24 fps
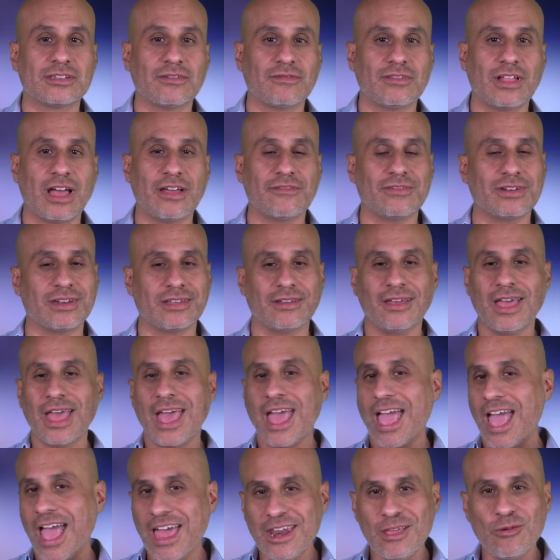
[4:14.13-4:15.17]
of life. and
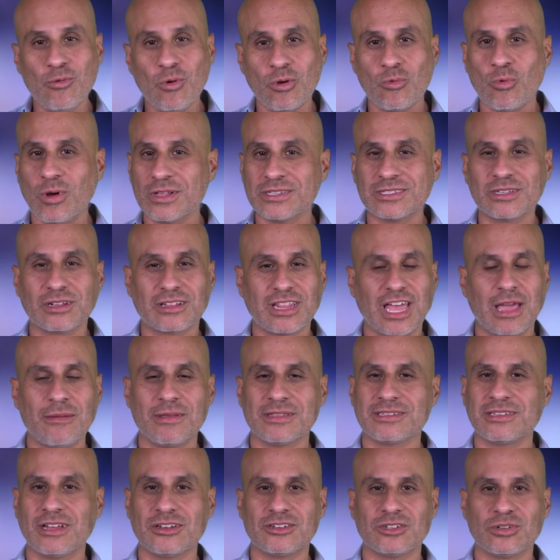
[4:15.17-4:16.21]
anyone wants to claim
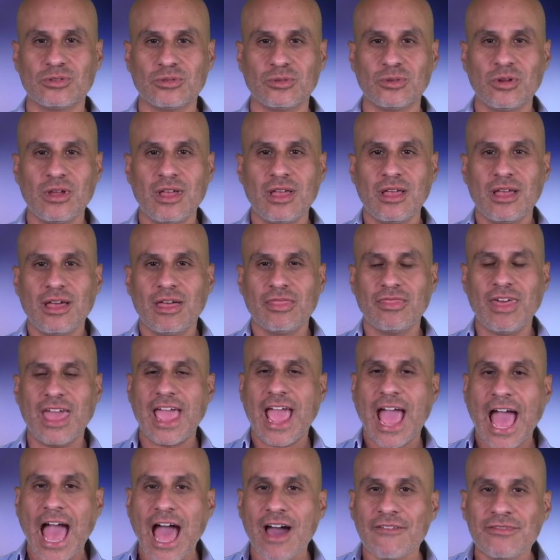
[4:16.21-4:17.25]
it's not true, they
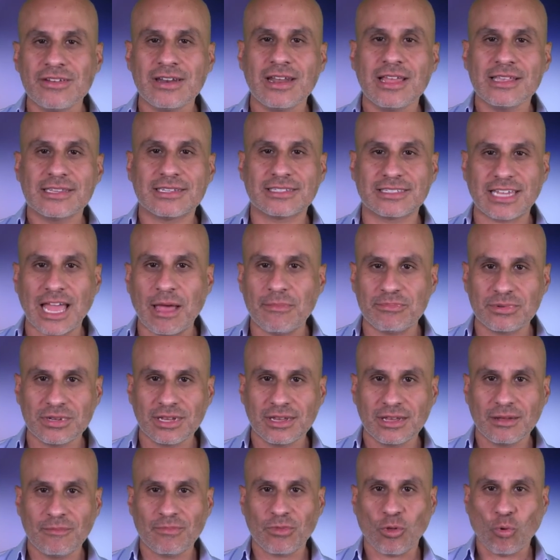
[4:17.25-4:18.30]
haven't stepped
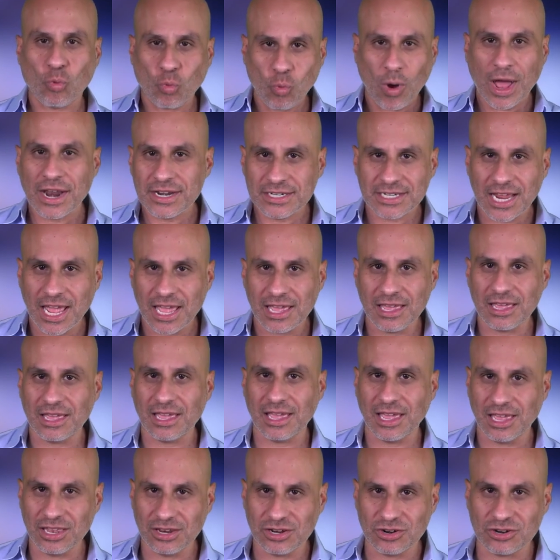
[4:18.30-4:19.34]
one day
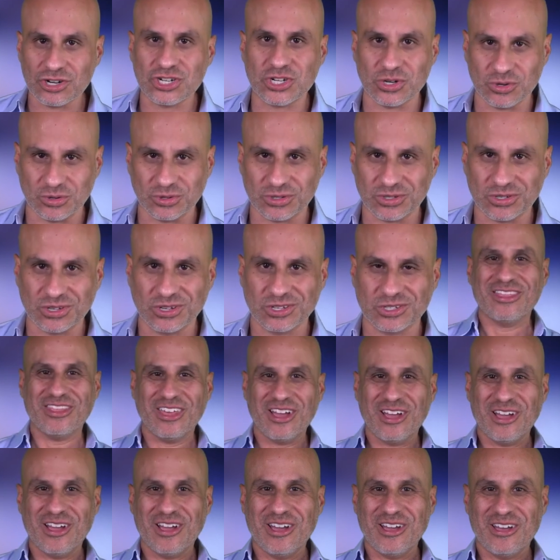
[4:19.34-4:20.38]
in your shoes.
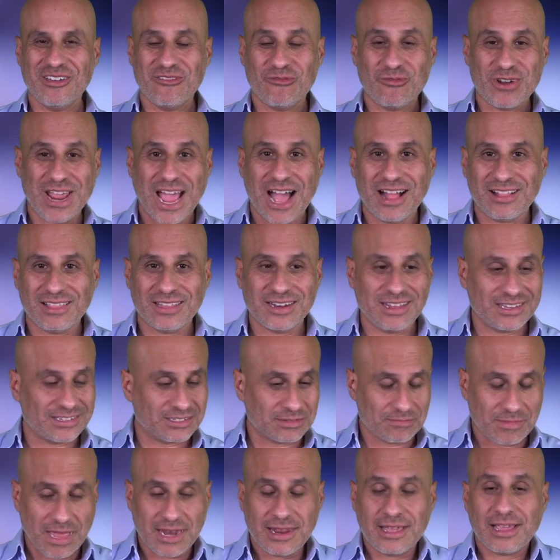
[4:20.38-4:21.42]
The reality is
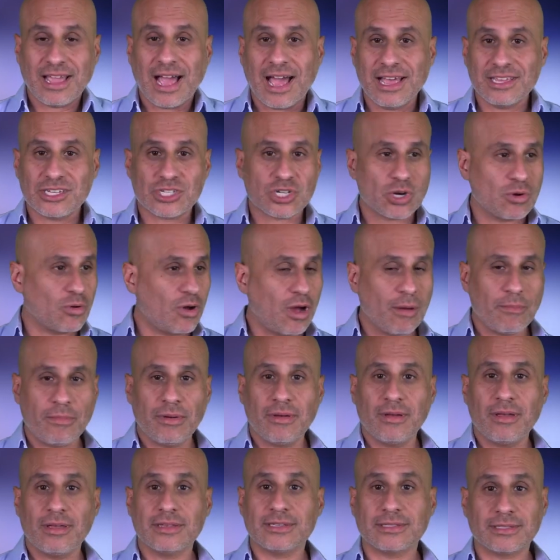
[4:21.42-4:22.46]
many guys show
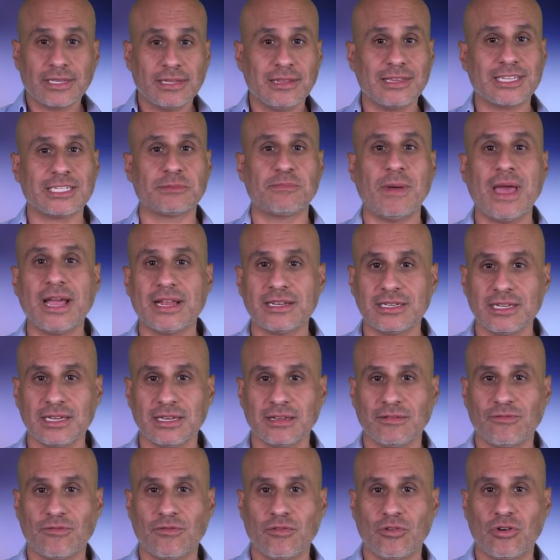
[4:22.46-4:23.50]
up still expecting
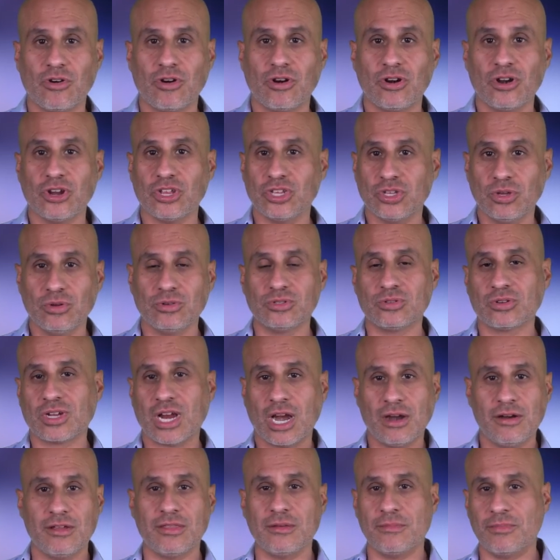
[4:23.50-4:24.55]
for you to
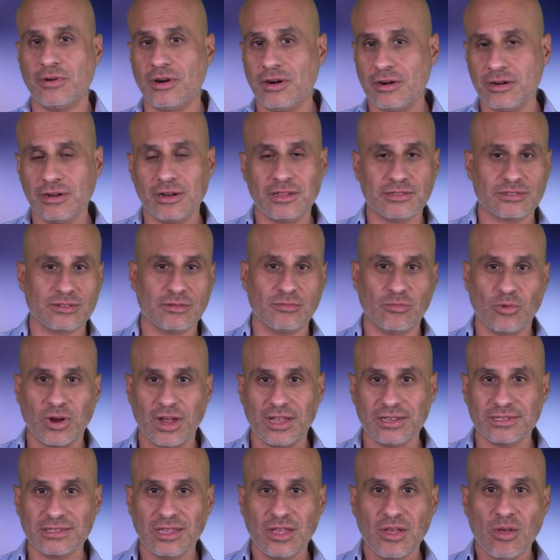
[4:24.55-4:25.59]
carry the burden in some
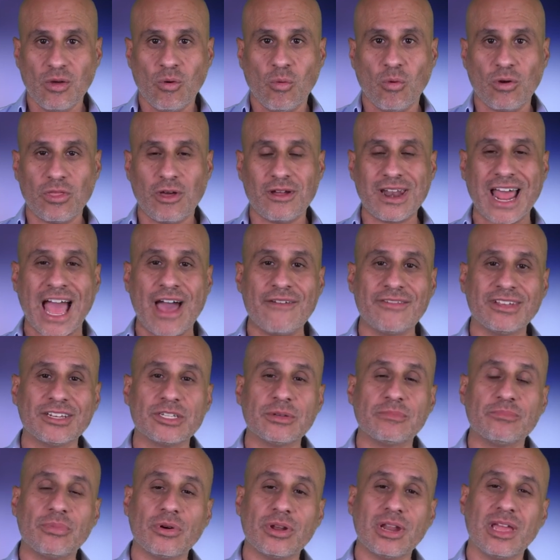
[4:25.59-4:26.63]
ways without having to
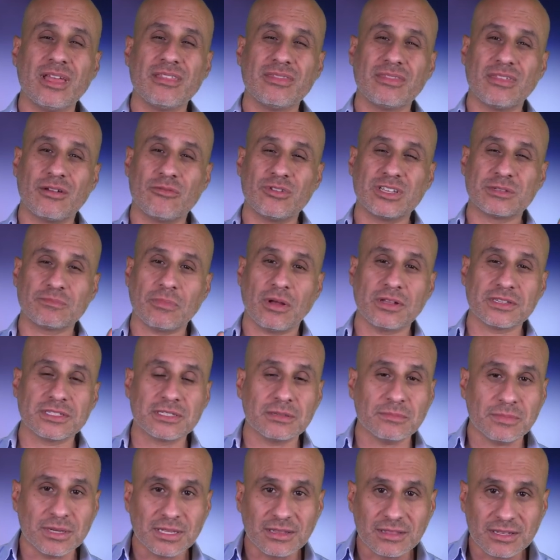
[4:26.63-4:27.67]
put in the
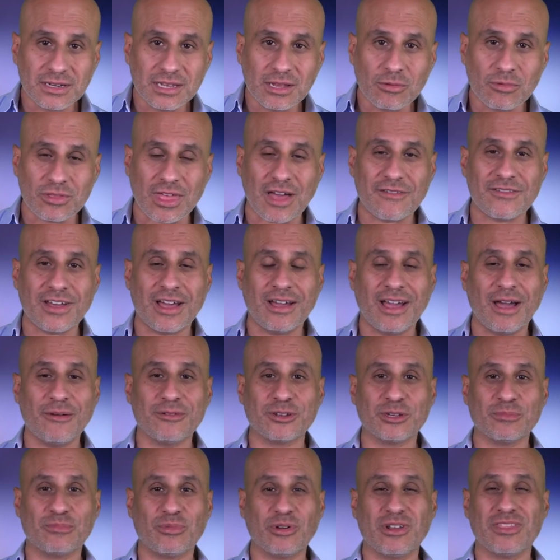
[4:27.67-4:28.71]
responsibility, without having
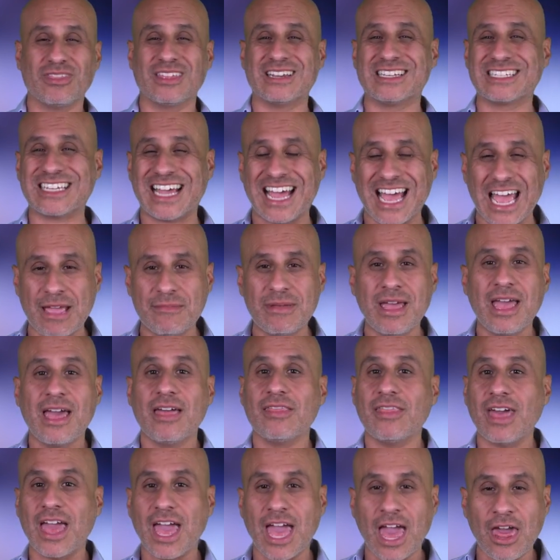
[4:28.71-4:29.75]
to put in the time,
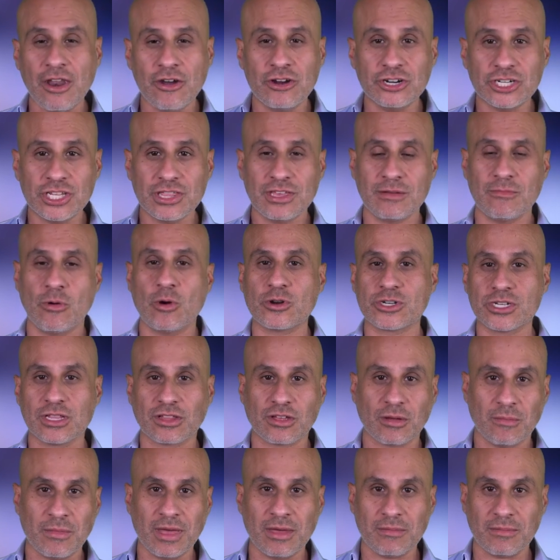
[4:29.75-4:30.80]
the energy, the emotional
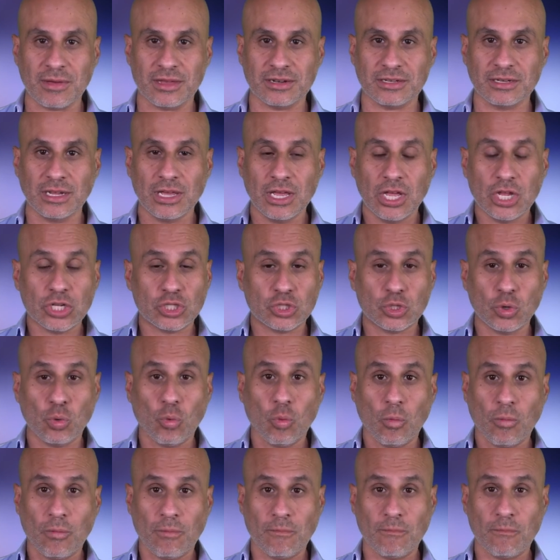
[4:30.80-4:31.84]
commitment to
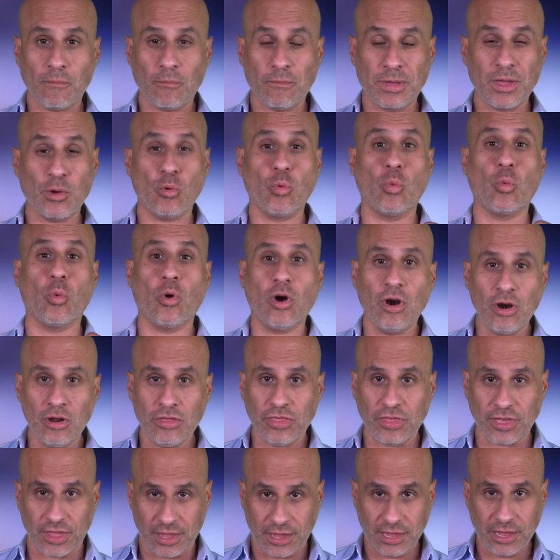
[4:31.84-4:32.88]
be
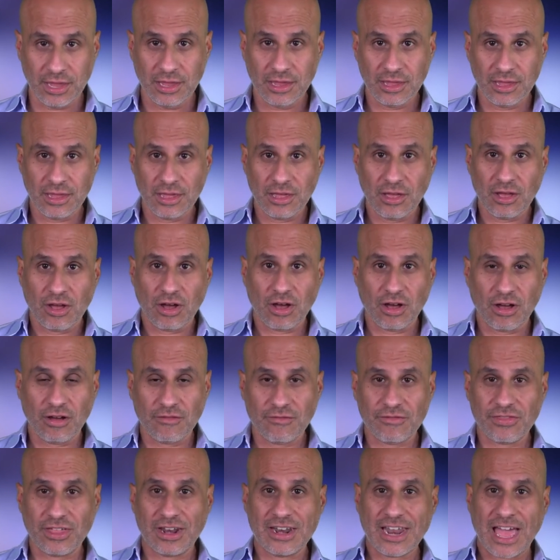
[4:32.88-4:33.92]
worthy
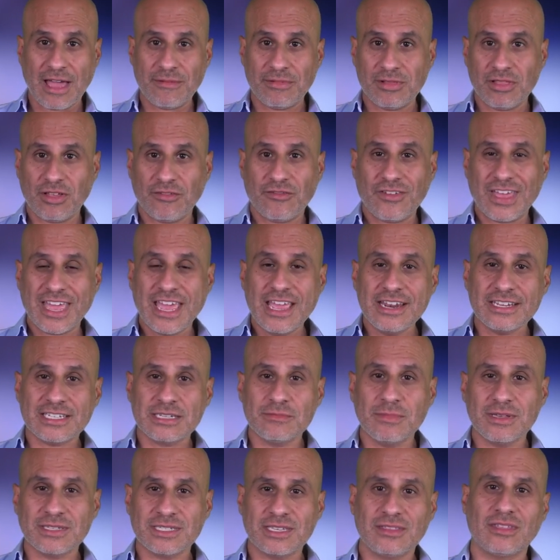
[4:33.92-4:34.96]
of the level of
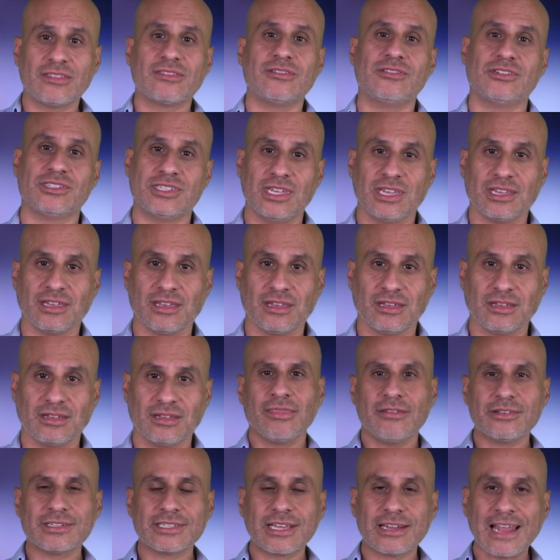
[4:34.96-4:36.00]
intimacy that they're seeking.
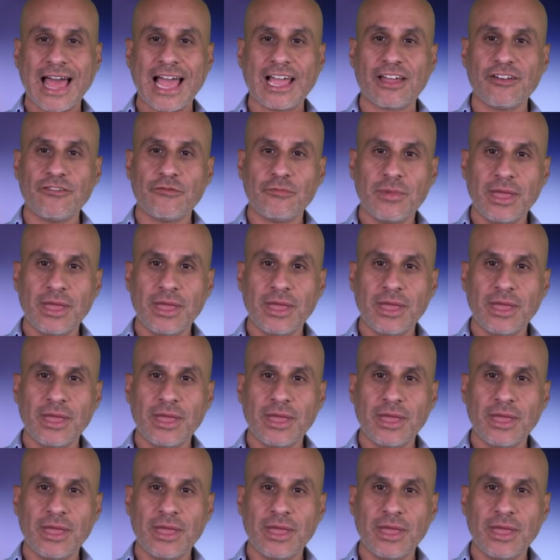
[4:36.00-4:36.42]
There's a lack of